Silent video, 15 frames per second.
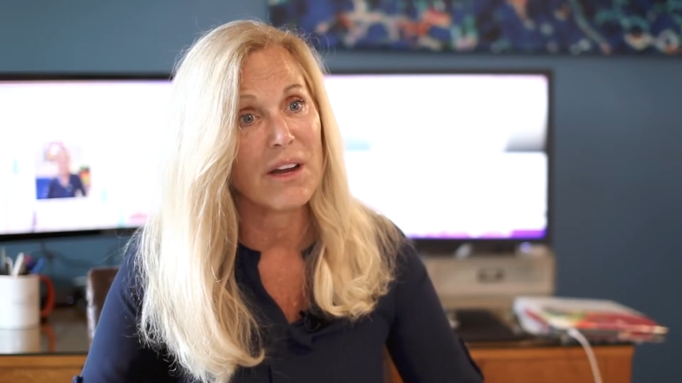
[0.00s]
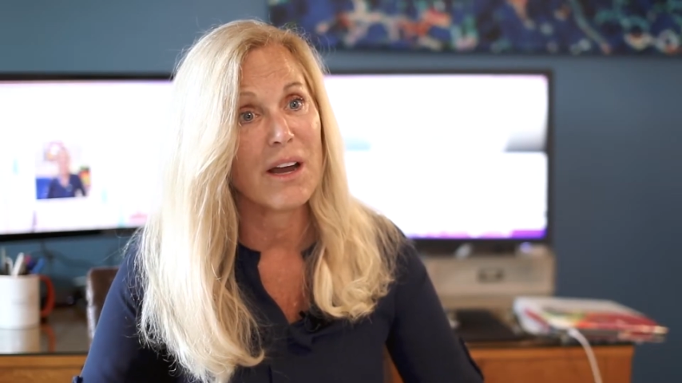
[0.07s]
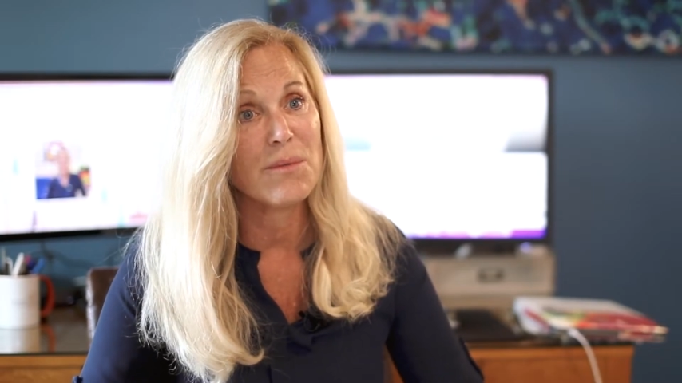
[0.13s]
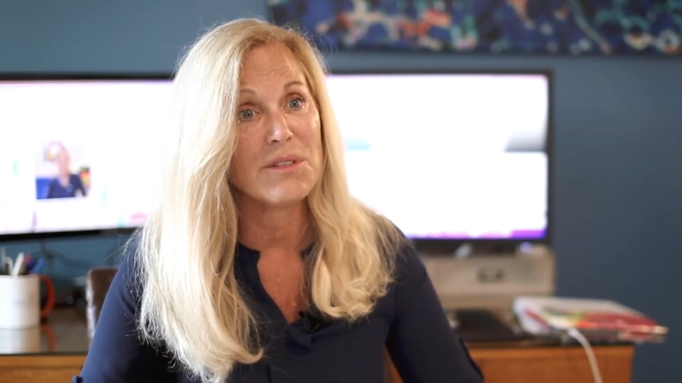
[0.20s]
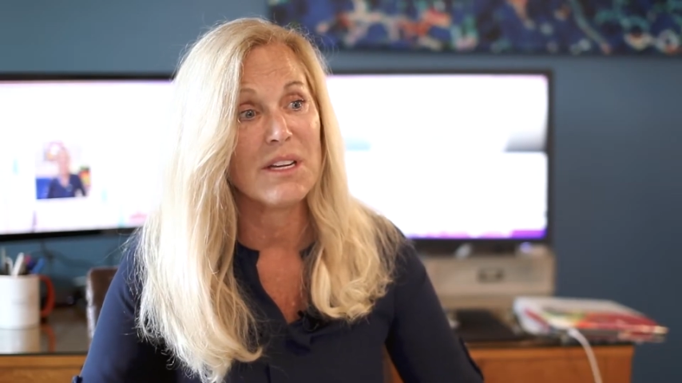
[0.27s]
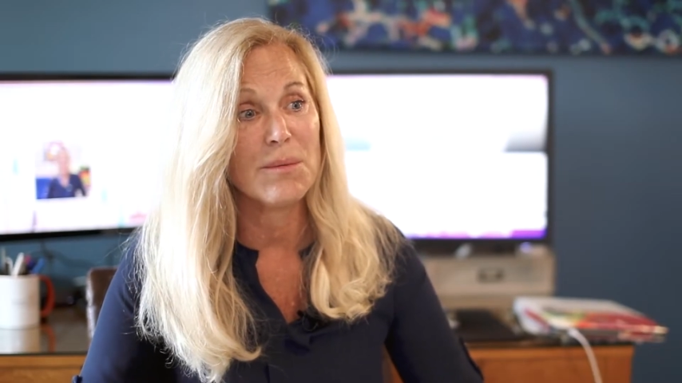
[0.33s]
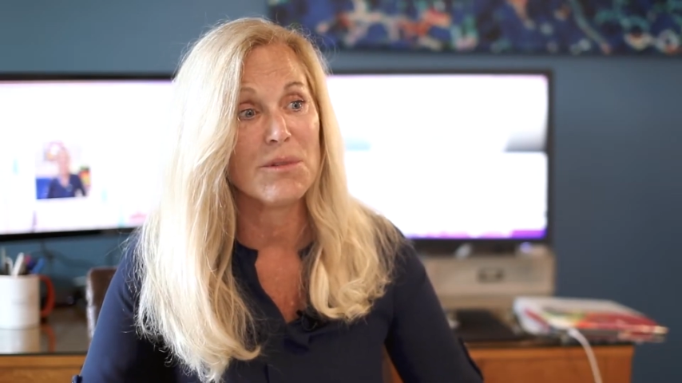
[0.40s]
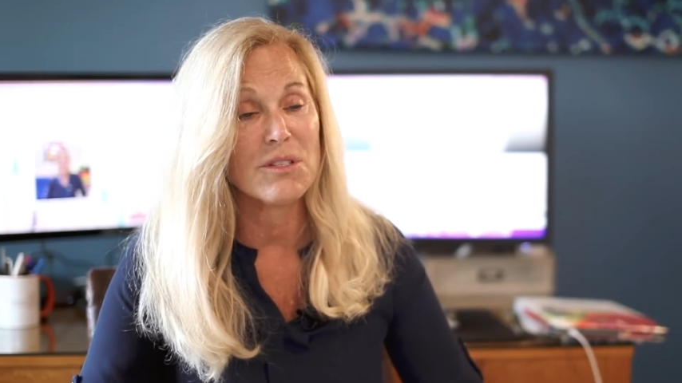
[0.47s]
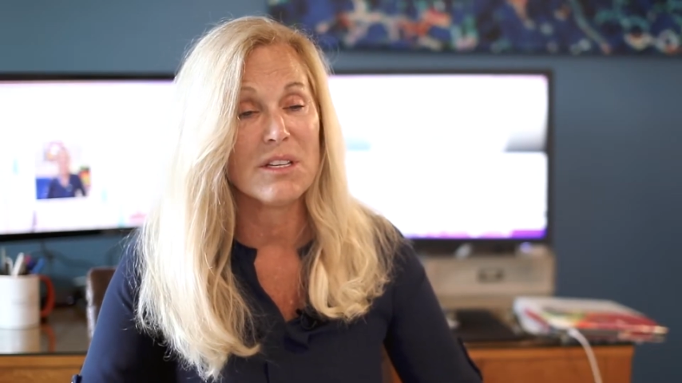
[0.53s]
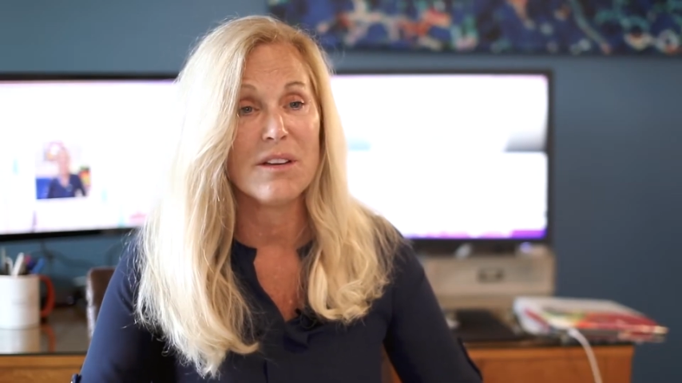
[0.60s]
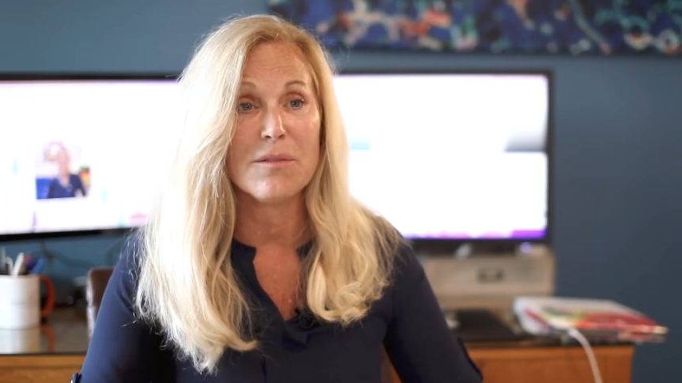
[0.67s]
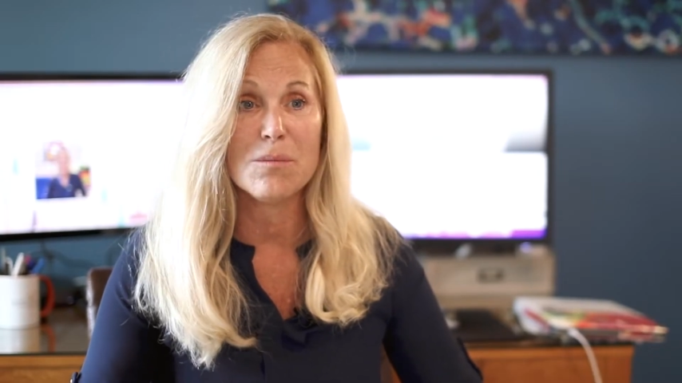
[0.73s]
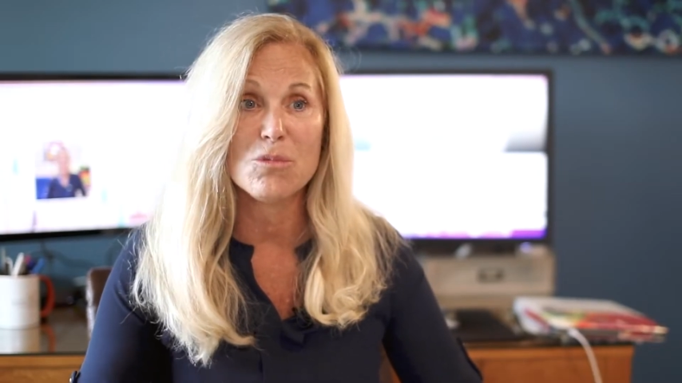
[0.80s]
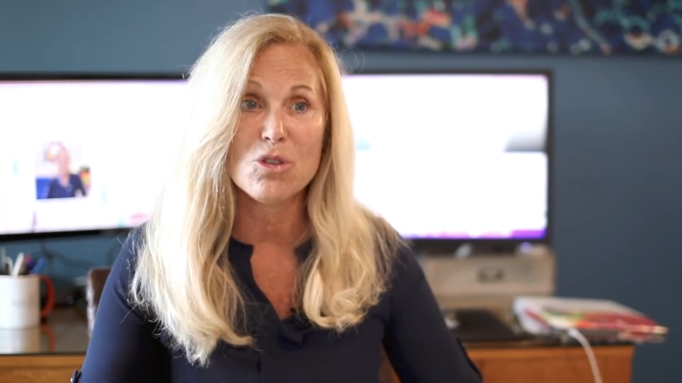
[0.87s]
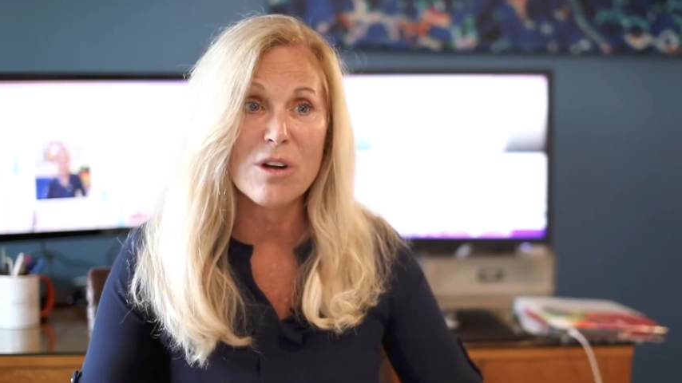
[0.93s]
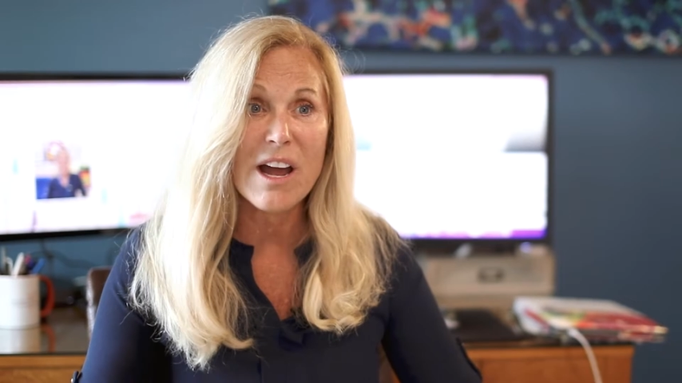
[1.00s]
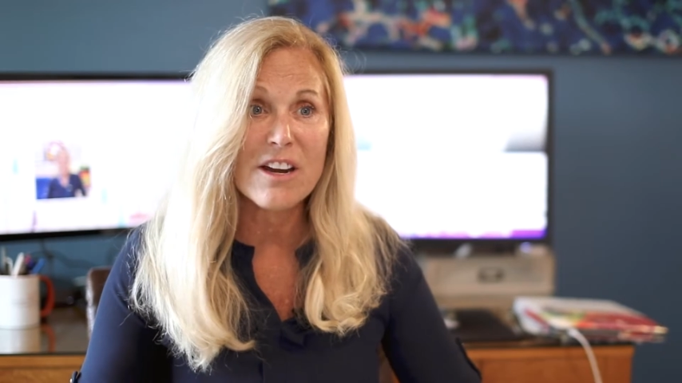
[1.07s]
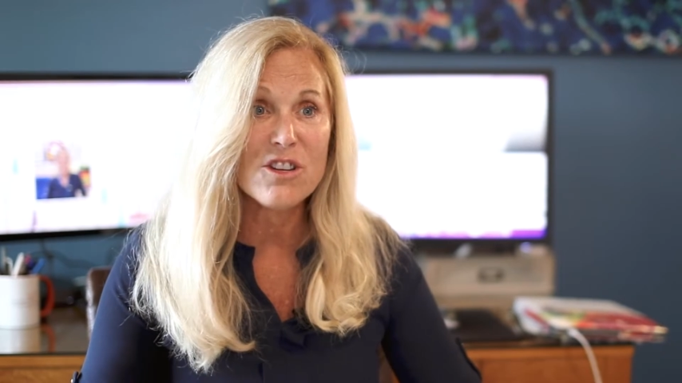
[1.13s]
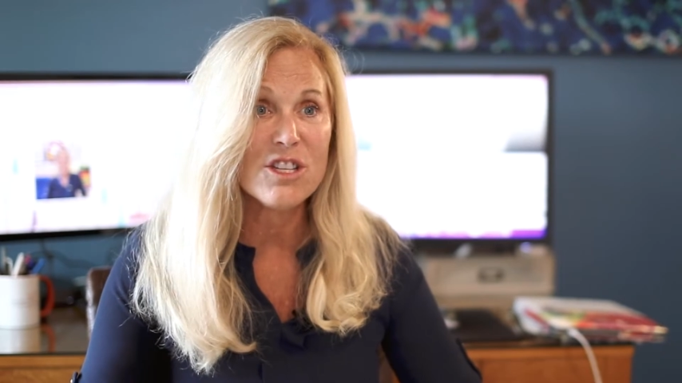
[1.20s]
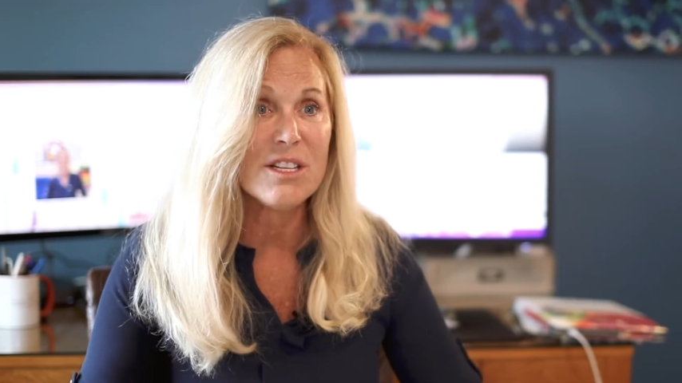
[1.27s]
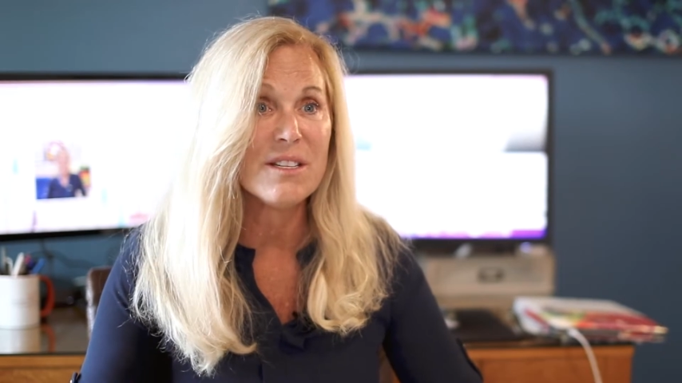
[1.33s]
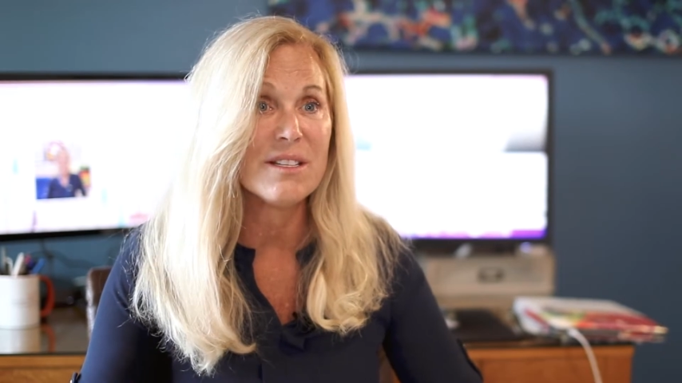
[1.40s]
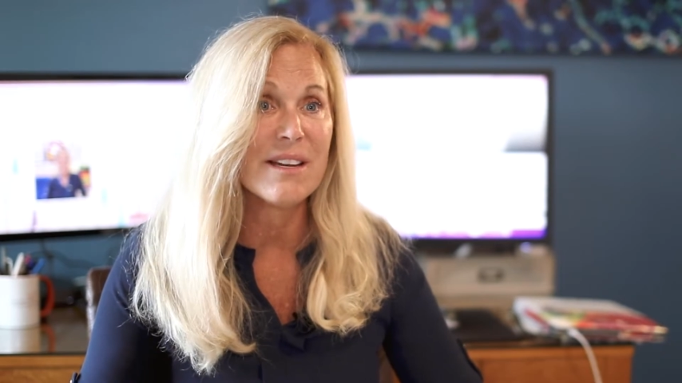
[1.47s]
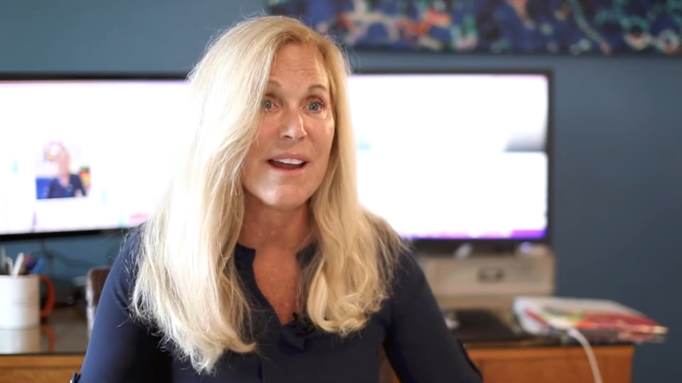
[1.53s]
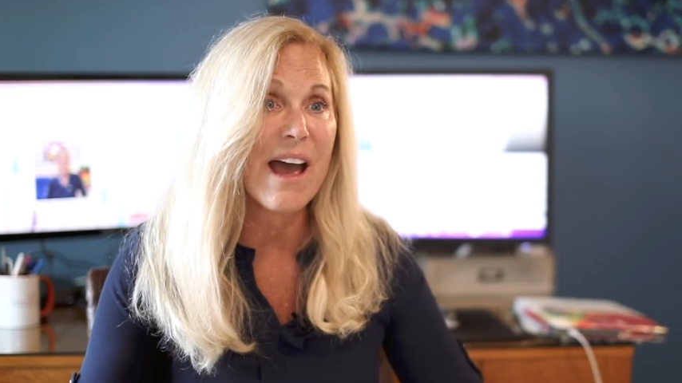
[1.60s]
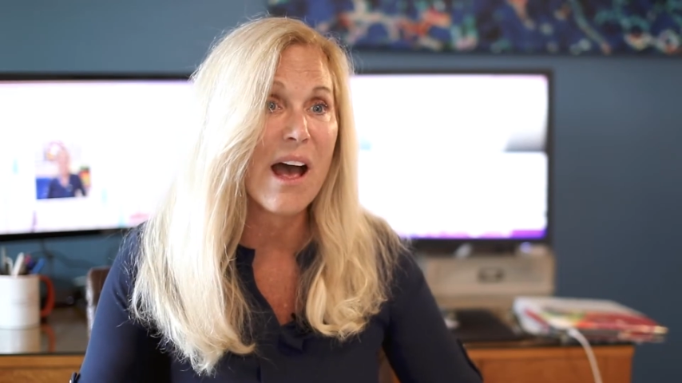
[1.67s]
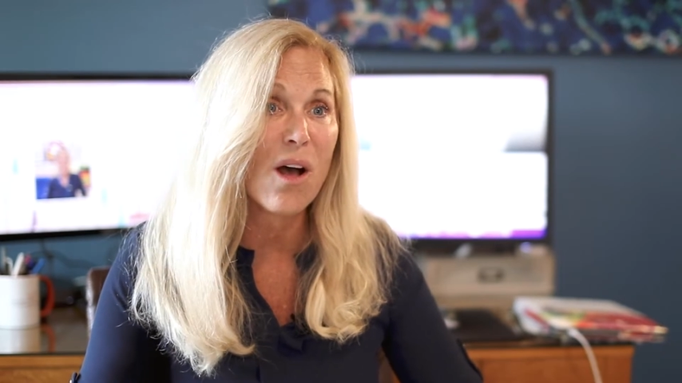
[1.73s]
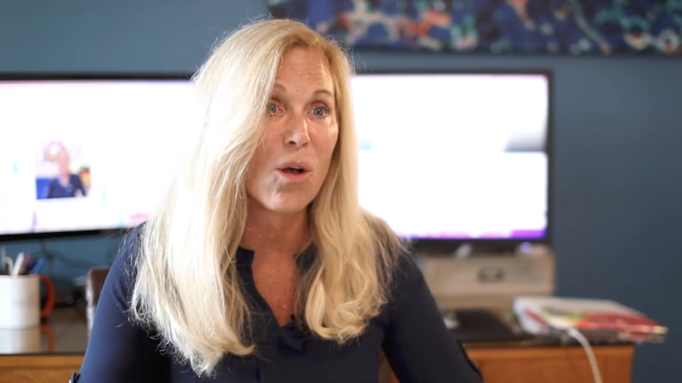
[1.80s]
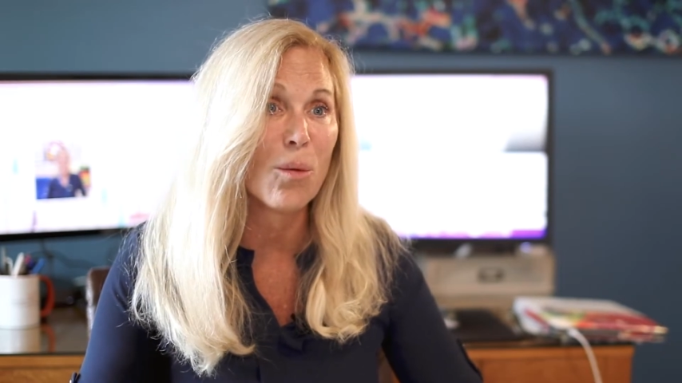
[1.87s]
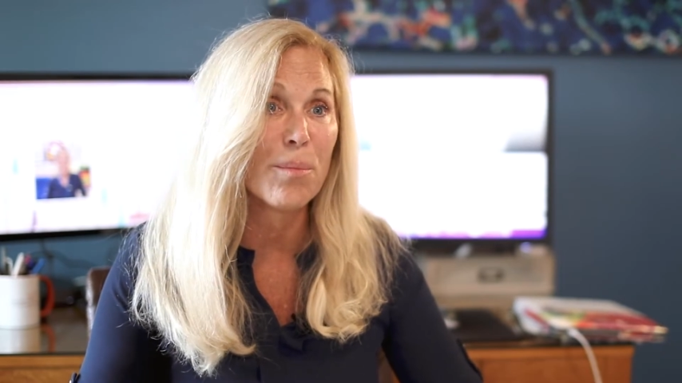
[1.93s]
I was able to give them strategies and
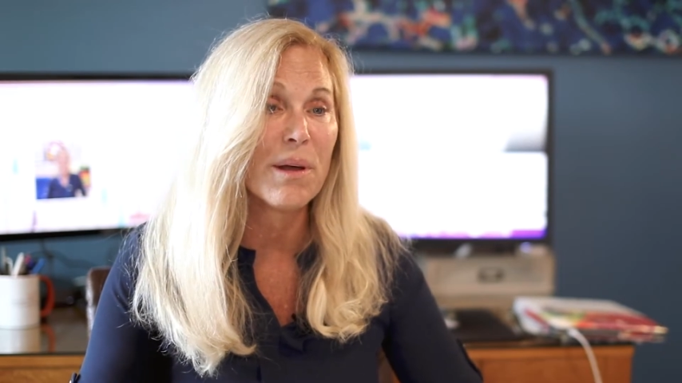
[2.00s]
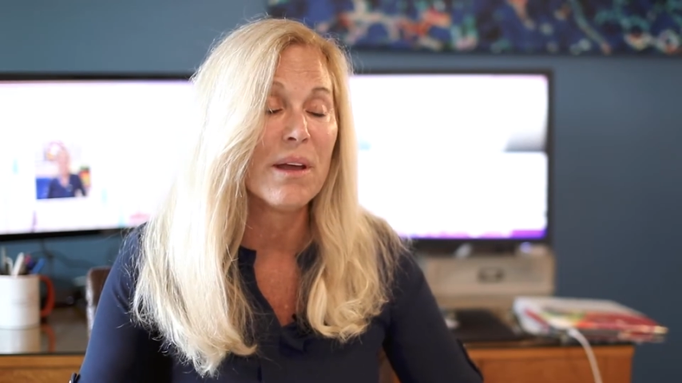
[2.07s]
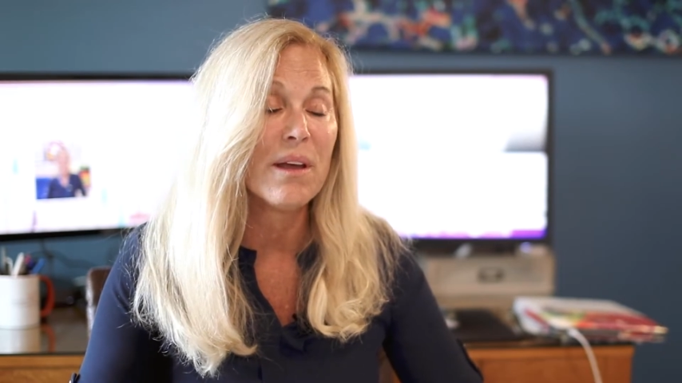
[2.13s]
help.